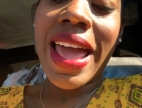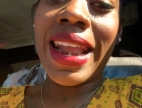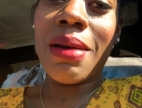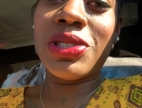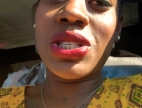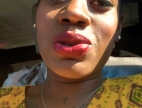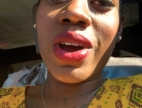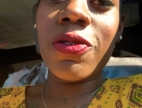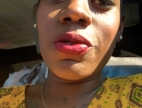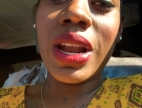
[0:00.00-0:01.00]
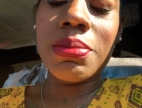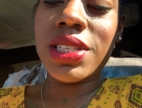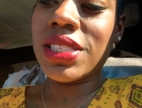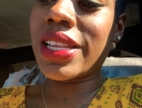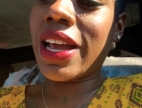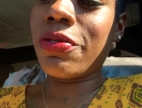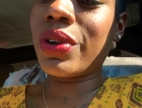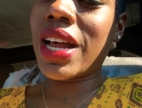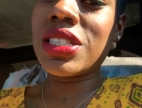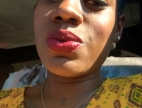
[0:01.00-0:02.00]
And I'm just grateful and I'm just thankful.
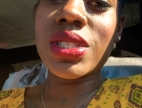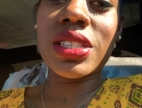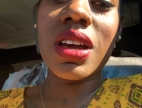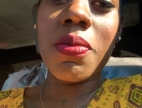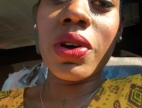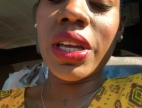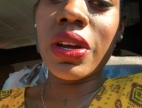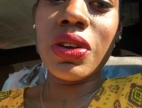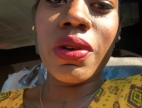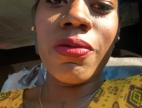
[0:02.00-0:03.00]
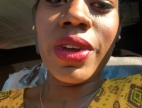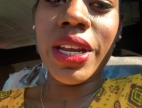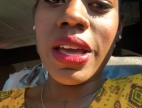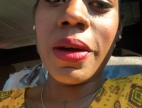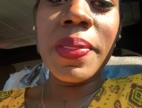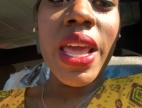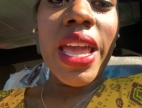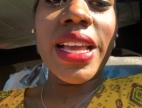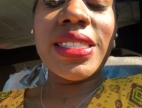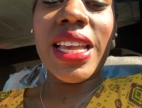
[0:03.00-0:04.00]
And I just want to come on here and do a video
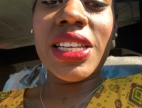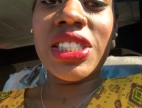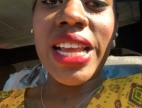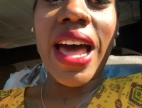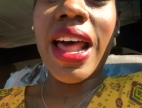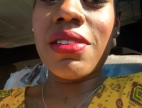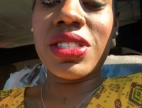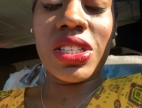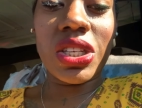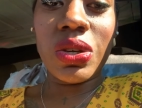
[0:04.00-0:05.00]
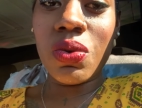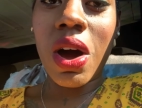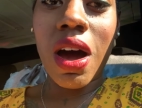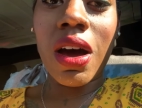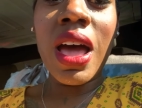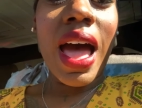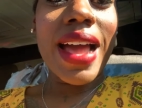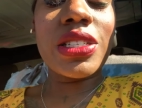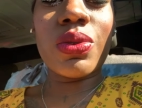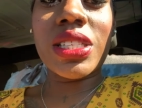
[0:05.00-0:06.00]
and say shout outs to you all. I
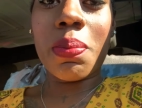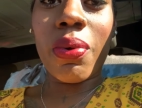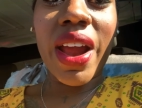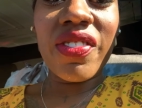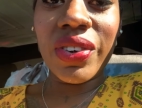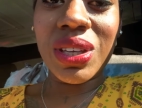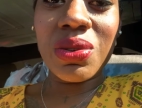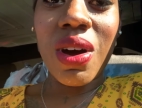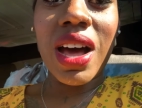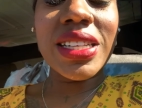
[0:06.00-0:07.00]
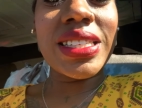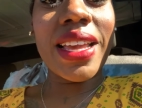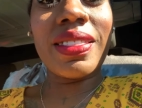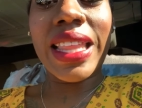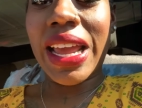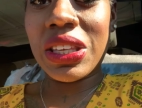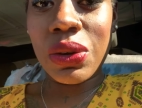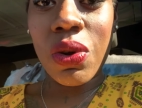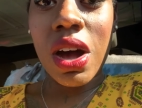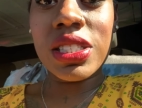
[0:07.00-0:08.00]
just want to pray for you all and say thank
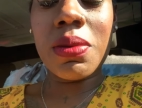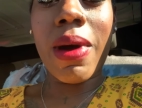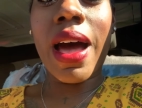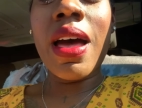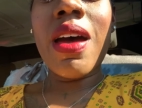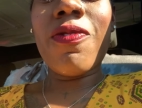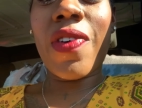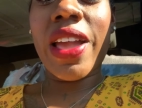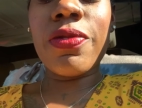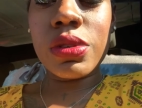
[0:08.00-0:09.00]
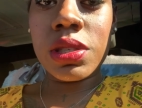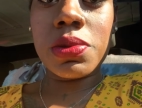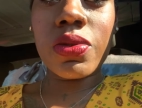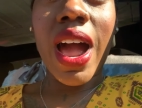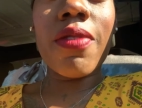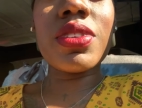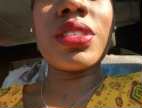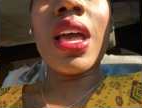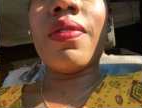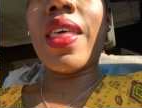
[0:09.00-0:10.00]
you all to my faithful subscribers,
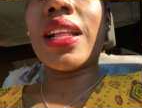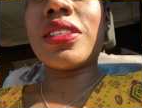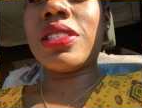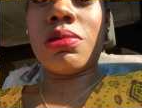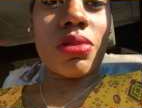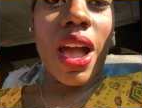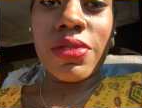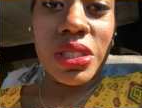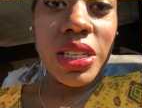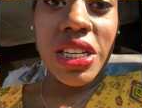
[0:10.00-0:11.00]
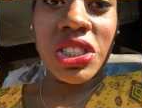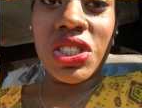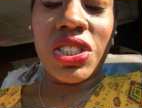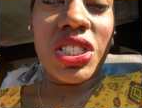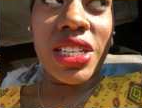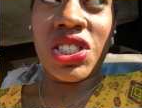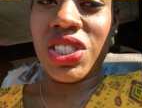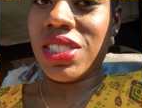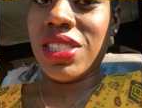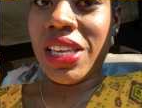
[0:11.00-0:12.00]
not the subscribers that is
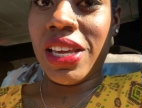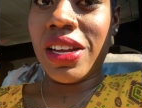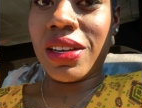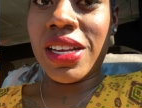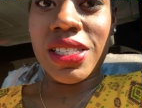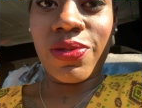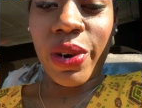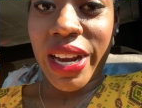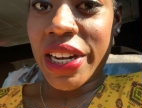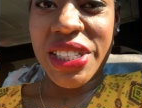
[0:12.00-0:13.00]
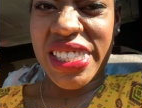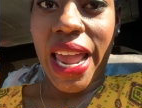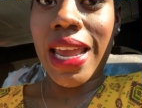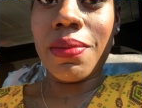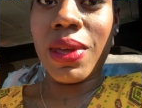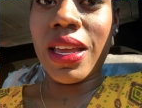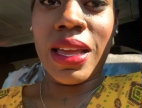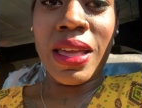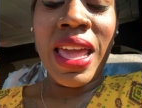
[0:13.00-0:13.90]
just here because for entertainment